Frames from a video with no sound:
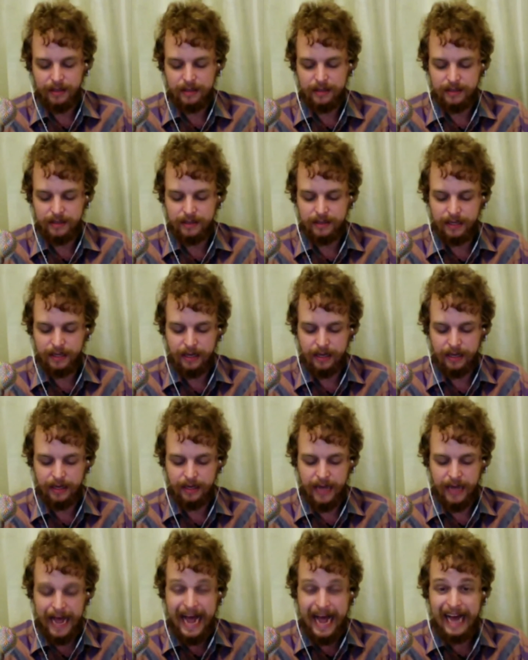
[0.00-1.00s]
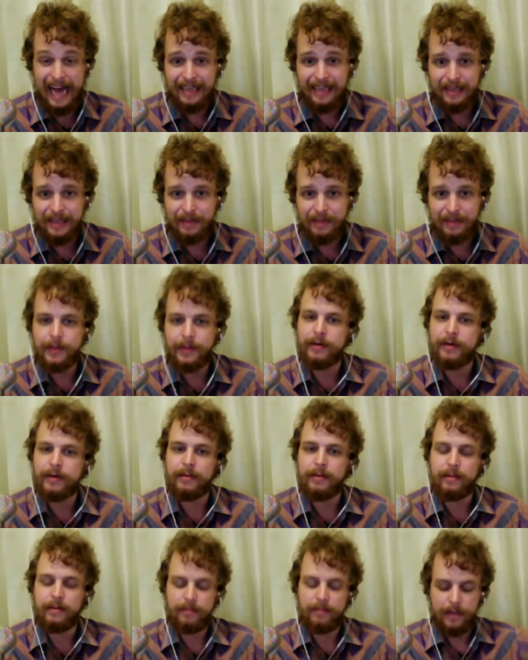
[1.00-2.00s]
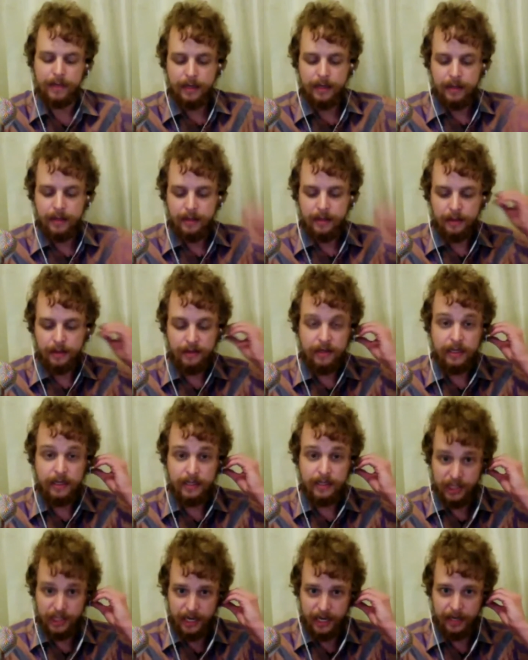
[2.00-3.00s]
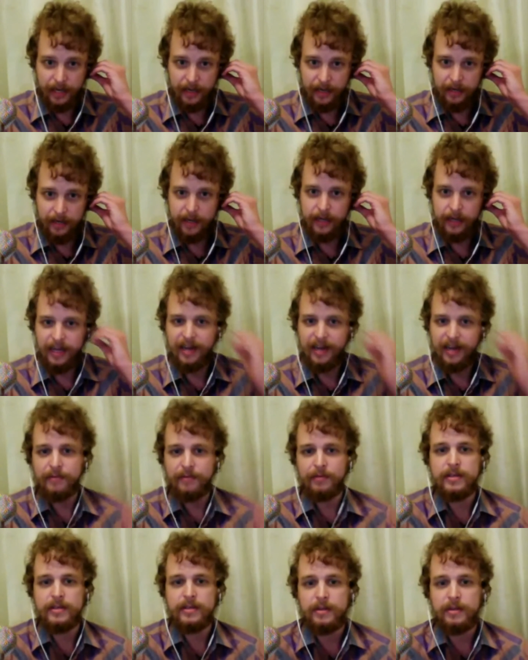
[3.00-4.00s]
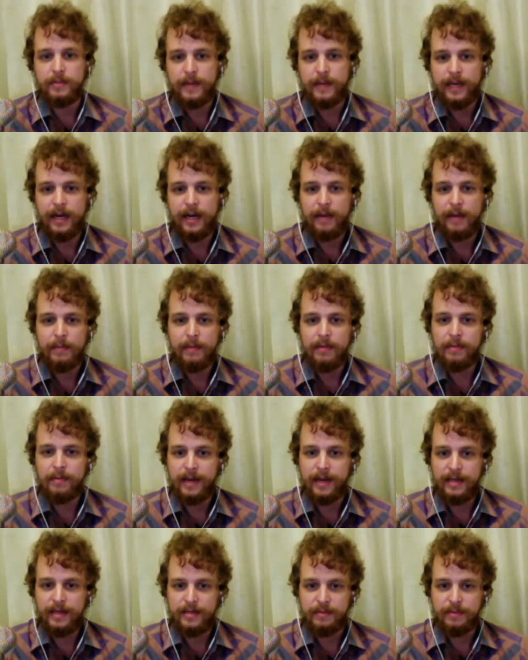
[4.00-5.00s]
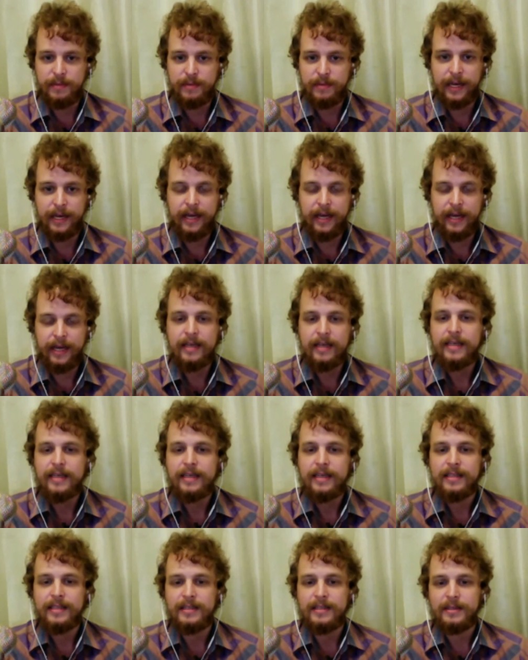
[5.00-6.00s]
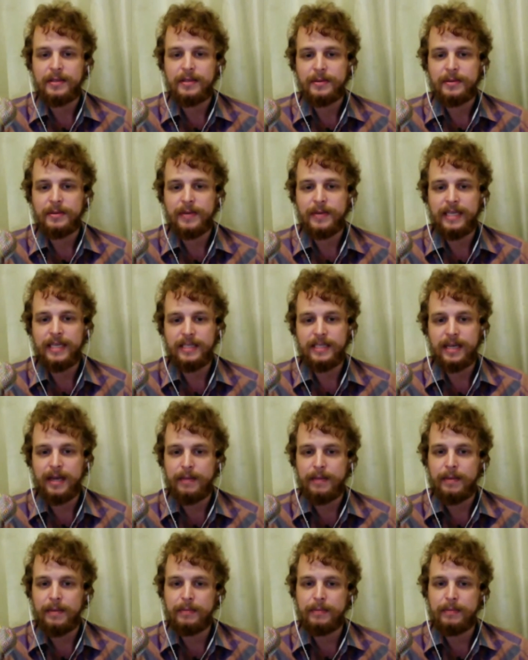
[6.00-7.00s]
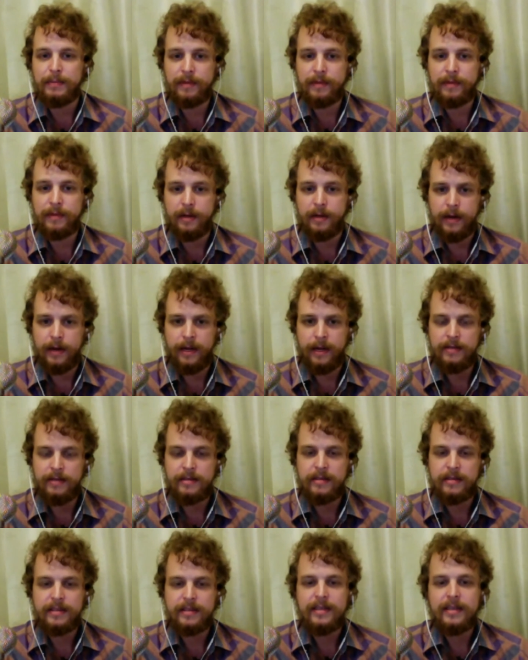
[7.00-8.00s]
Adam, you know, loading a shotgun in a gun-free zone may not be the best way to educate people of gun rights.